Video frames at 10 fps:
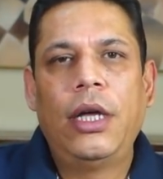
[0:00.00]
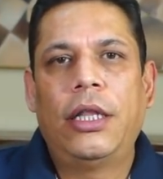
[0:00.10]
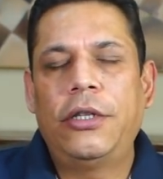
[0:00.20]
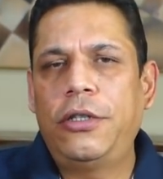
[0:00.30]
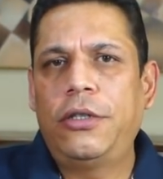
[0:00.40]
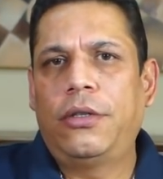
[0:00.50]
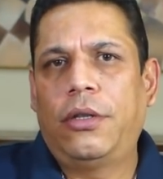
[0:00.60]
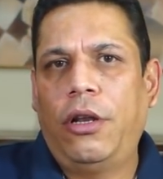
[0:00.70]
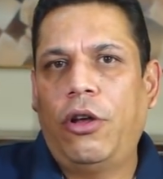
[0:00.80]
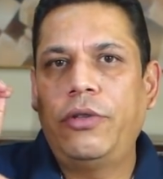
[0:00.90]
This is,
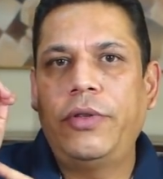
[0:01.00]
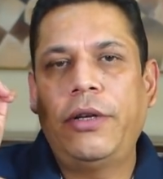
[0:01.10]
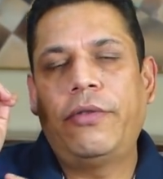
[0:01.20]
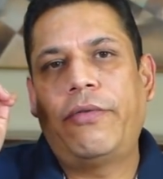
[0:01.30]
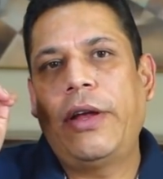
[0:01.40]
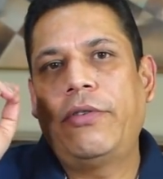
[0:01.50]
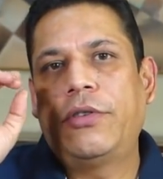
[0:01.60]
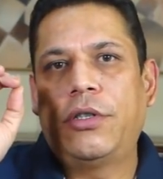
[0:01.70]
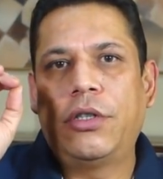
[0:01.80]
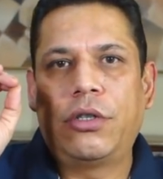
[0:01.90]
the longevity of the
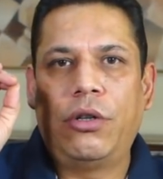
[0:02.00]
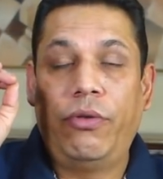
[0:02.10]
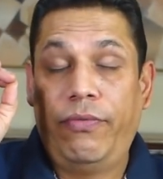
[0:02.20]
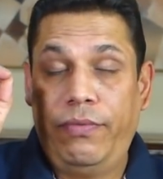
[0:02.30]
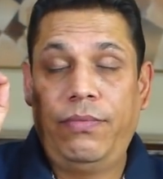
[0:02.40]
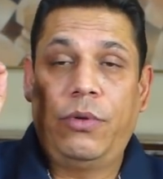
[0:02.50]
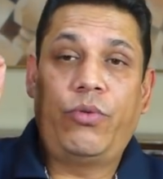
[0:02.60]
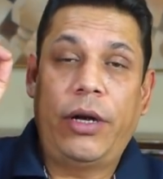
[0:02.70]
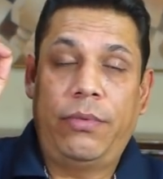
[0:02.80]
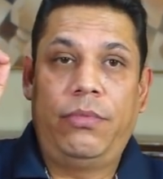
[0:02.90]
fragrance is
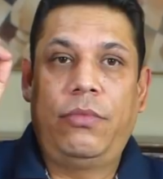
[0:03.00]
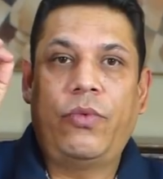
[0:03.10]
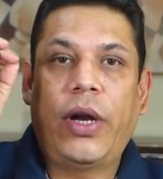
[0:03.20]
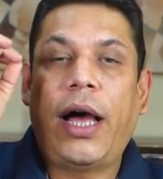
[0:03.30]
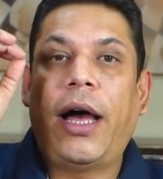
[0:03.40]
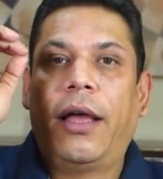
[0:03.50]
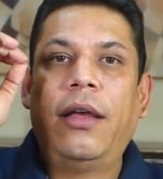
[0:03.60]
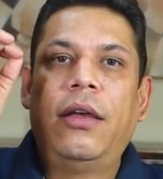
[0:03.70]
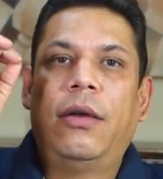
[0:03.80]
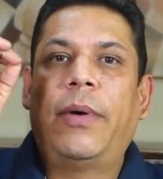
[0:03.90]
quite, quite high,
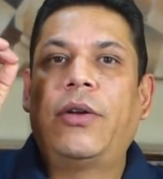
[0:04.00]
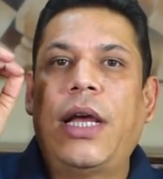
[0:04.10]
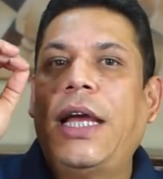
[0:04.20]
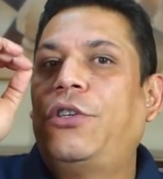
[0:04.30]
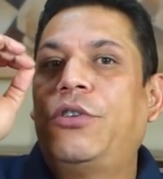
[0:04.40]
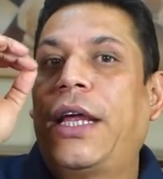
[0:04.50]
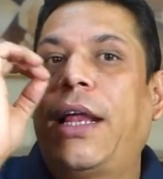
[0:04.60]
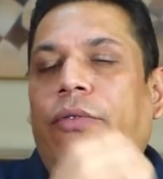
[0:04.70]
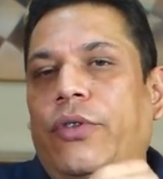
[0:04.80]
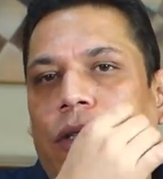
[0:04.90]
about 8 to 10
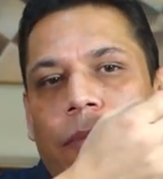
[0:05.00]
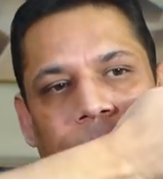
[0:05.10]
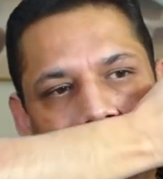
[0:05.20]
hours.